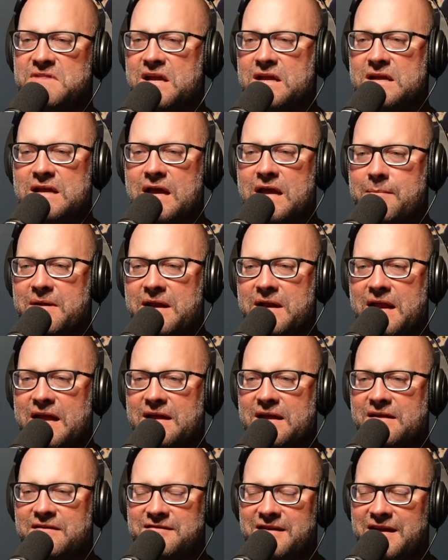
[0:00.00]
I
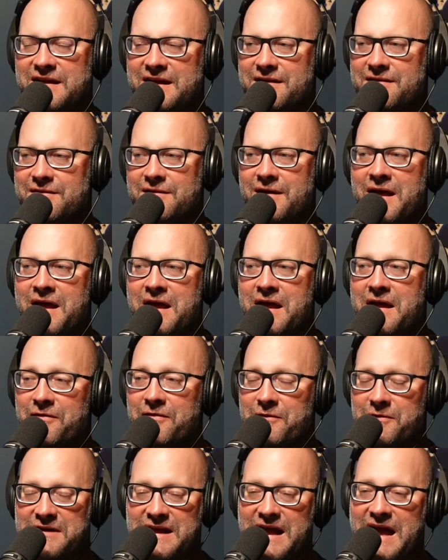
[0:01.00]
hate saying it,
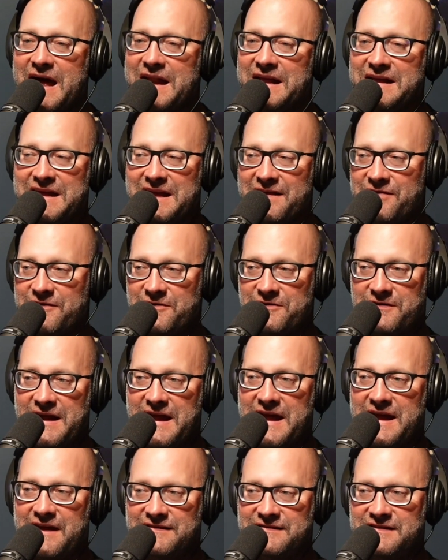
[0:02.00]
they're kind of getting their
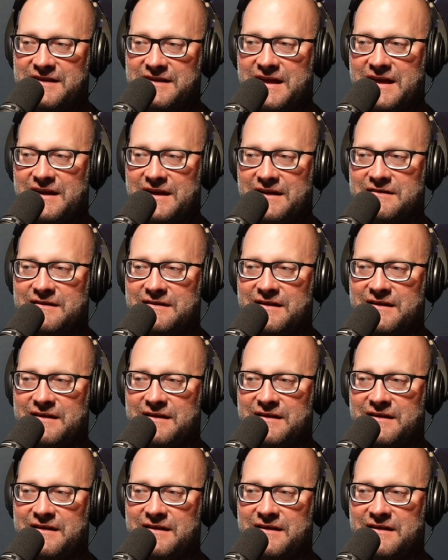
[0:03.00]
ass kicked.